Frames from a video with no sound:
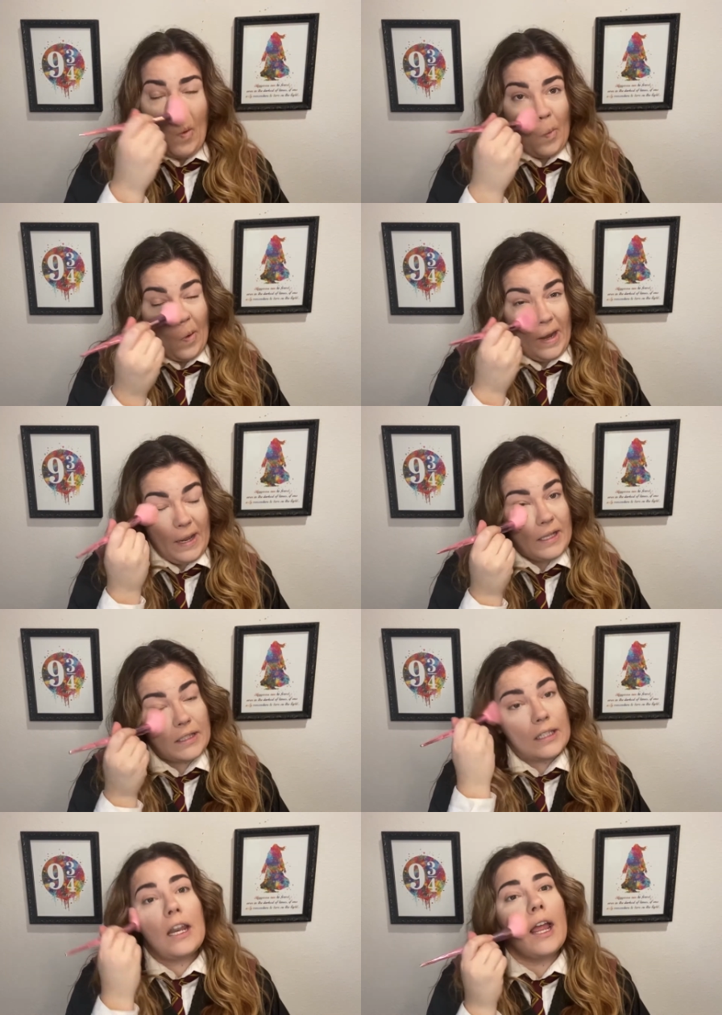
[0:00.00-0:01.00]
What is
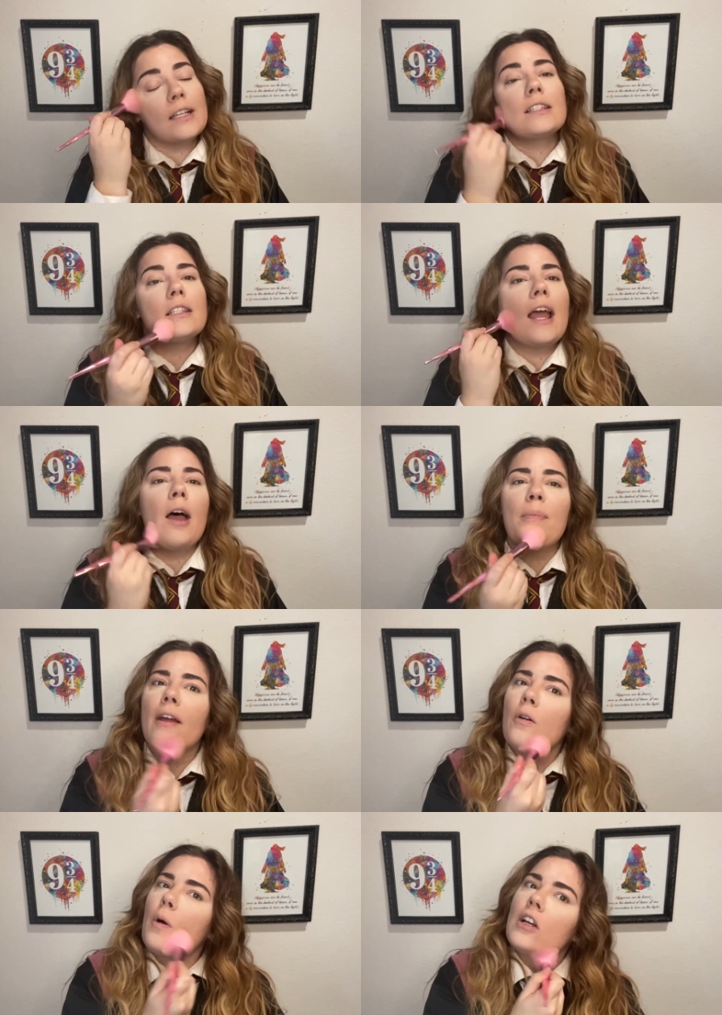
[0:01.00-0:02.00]
the next step
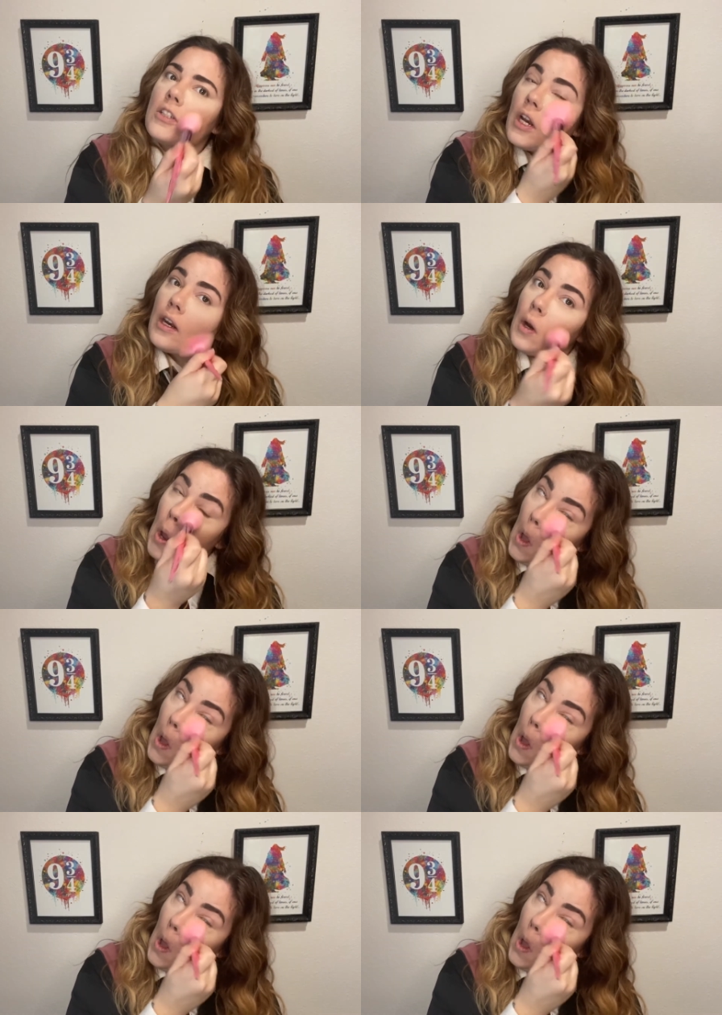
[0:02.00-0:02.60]
in question?